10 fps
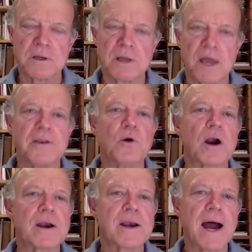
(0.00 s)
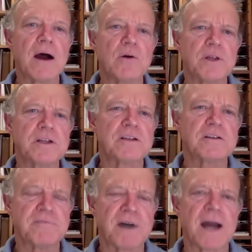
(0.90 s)
And you are now in a
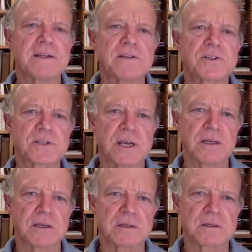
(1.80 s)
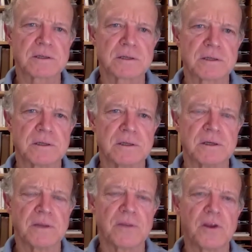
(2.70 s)
divided state.
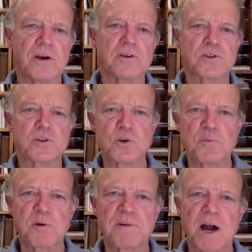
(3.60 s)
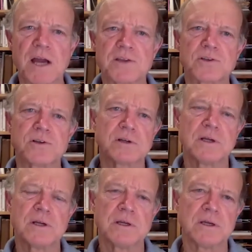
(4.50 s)
There is the supervisor
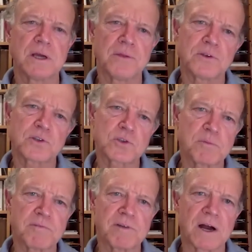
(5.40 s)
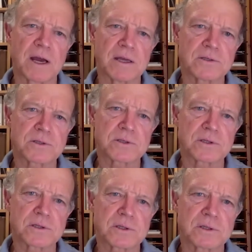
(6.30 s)
and the supervised.
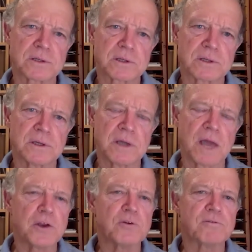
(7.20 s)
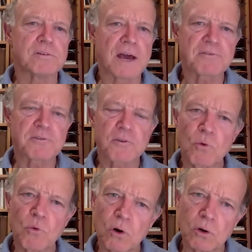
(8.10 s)
And you've left the
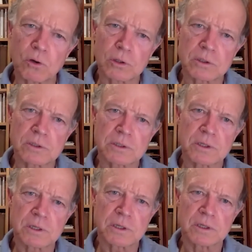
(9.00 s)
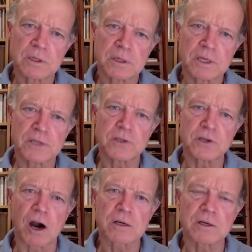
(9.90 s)
world in
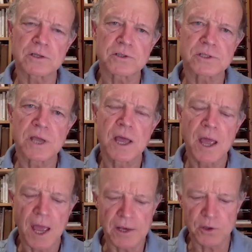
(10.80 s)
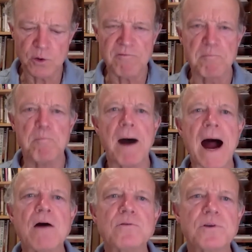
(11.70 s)
darkness, and you have
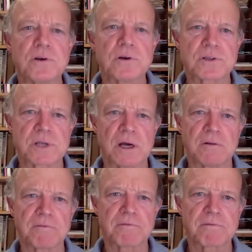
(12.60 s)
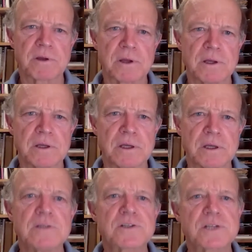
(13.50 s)
bound yourself
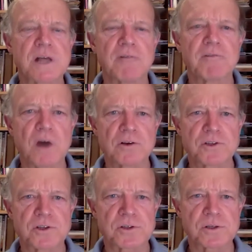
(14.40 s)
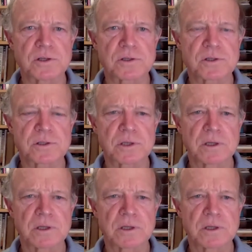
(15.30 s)
in self-consciousness.